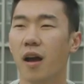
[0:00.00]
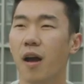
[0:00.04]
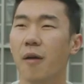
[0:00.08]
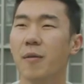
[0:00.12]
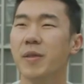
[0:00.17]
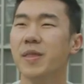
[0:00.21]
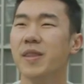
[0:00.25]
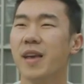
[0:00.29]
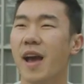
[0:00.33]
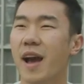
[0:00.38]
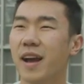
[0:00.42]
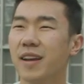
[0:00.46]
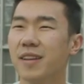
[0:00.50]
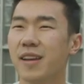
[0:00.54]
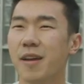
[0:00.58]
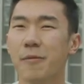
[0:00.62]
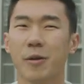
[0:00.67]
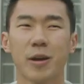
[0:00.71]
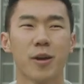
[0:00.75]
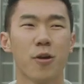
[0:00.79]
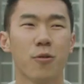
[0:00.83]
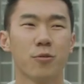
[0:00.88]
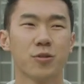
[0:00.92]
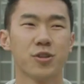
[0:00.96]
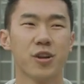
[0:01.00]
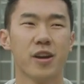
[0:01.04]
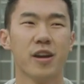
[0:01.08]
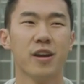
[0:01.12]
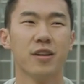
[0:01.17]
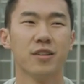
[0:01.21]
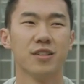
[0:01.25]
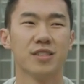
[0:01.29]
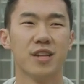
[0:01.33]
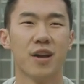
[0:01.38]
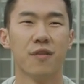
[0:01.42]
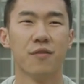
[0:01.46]
I mean, the academic culture
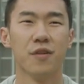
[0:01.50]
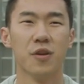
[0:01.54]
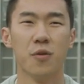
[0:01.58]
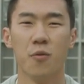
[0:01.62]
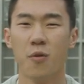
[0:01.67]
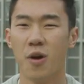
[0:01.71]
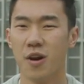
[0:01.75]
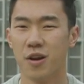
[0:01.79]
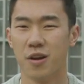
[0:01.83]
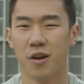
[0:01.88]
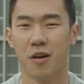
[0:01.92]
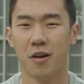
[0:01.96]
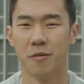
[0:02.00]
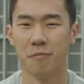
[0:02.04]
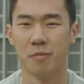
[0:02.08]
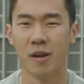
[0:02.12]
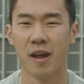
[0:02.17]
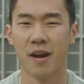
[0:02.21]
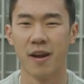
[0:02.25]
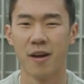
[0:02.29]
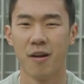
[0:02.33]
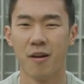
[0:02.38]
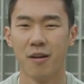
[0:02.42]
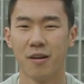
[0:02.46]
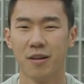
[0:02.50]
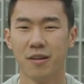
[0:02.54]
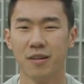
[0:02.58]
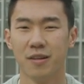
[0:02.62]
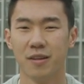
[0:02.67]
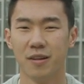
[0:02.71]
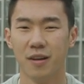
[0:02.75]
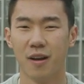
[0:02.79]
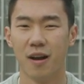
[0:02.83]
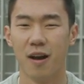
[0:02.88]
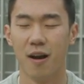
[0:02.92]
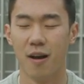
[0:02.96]
here is definitely work hard, play hard.
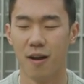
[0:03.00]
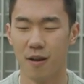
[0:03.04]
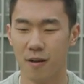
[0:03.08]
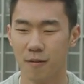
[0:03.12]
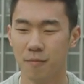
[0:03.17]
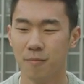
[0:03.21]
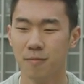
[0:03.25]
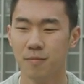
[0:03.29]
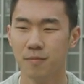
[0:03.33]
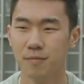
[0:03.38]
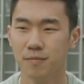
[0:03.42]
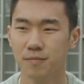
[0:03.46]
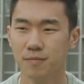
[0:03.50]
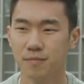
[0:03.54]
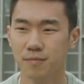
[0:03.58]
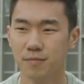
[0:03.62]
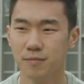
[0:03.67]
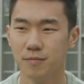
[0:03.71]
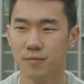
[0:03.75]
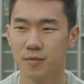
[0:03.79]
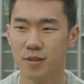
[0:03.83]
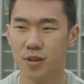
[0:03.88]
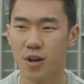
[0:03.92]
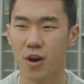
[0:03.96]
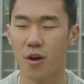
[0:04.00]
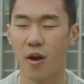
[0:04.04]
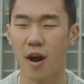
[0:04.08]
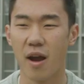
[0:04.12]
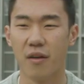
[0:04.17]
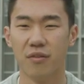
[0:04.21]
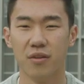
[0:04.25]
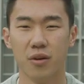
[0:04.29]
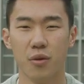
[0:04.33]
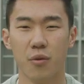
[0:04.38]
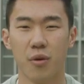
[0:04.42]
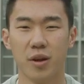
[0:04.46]
Um, you know,
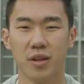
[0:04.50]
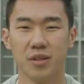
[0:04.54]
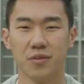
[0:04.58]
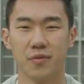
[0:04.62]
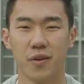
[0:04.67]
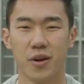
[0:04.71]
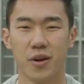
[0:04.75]
everyone is